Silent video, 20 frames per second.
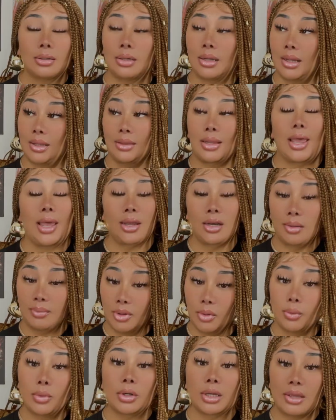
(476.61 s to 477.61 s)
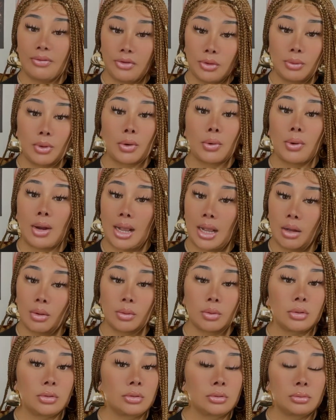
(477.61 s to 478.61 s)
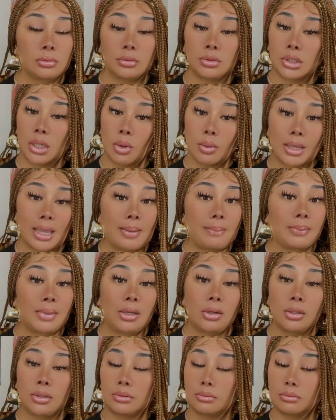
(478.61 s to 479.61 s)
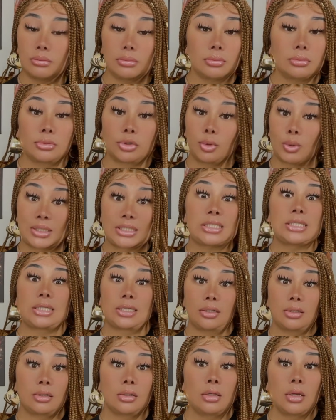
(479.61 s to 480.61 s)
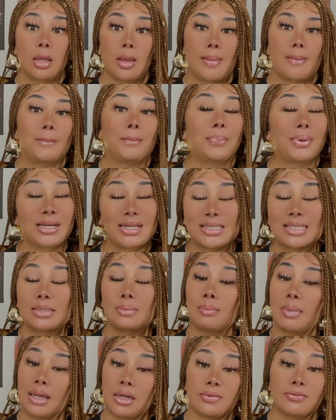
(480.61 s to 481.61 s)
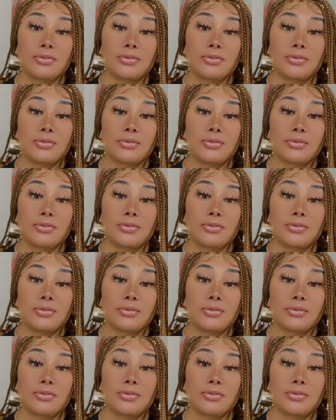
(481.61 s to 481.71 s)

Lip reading: And the enemy will give you a crown. Don't get me twisted. But it's made of